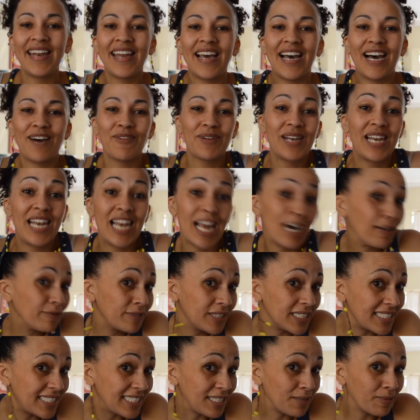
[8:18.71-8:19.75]
I would love to
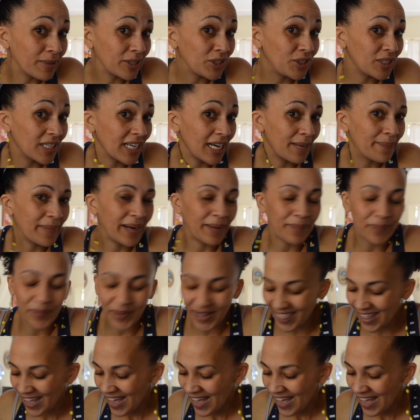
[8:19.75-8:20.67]
see what you come up with.